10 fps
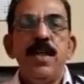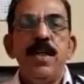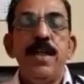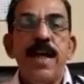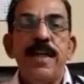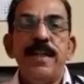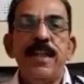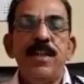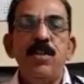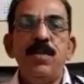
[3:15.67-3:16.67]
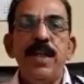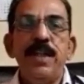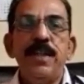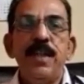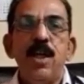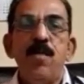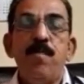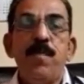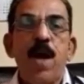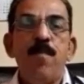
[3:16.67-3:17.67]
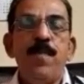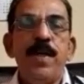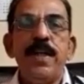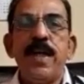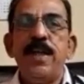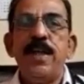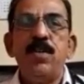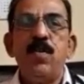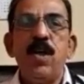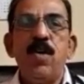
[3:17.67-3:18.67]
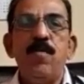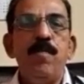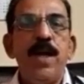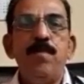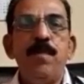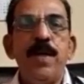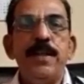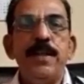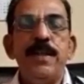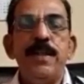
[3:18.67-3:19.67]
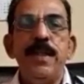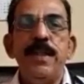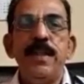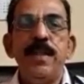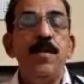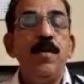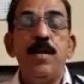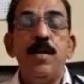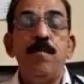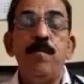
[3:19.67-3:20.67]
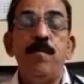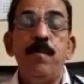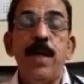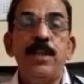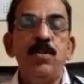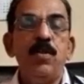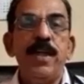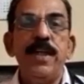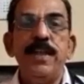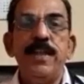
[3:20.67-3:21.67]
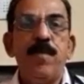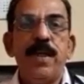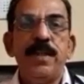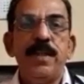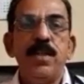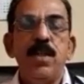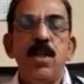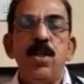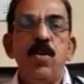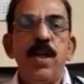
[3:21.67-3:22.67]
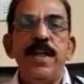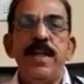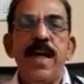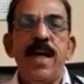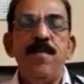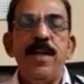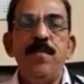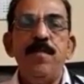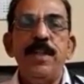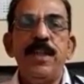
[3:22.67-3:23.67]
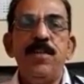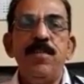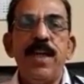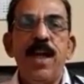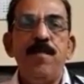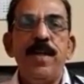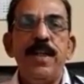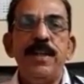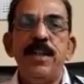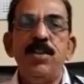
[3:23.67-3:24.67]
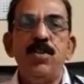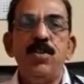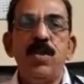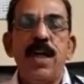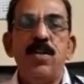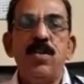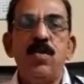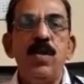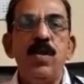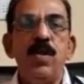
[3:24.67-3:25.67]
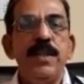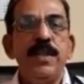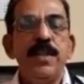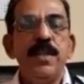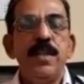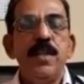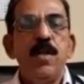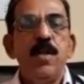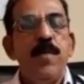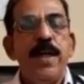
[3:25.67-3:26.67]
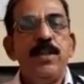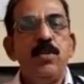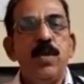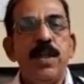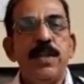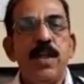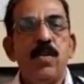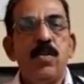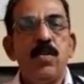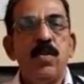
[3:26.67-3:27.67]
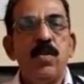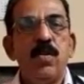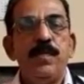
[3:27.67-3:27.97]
In addition to this, proper control of blood pressure blood sugar is a must. So any diabetic patient with hypertension should control his blood sugars also.